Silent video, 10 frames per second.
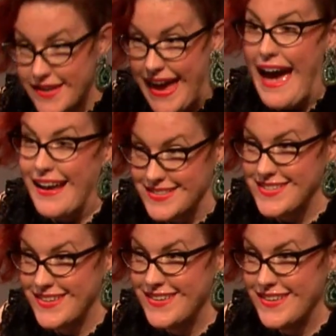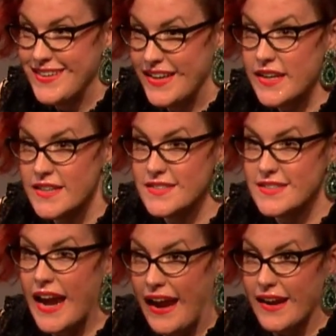gas in his
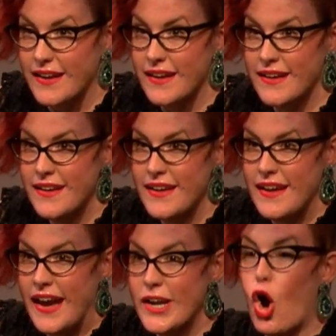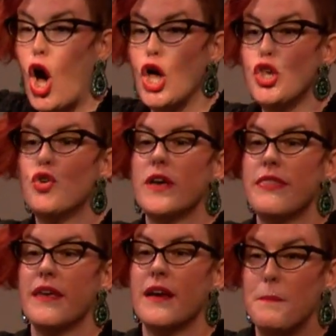tank? And all you can
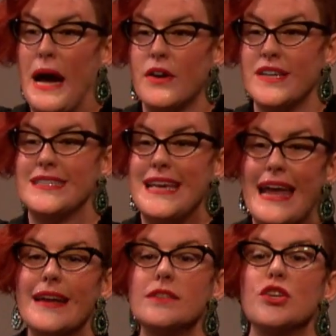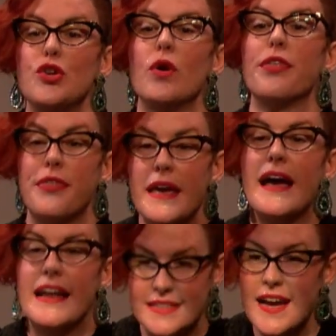think about is getting to your thing
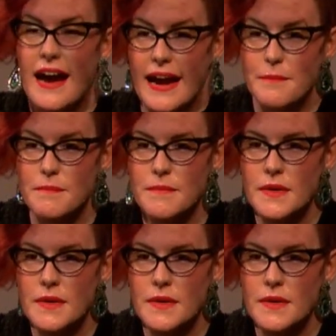on time.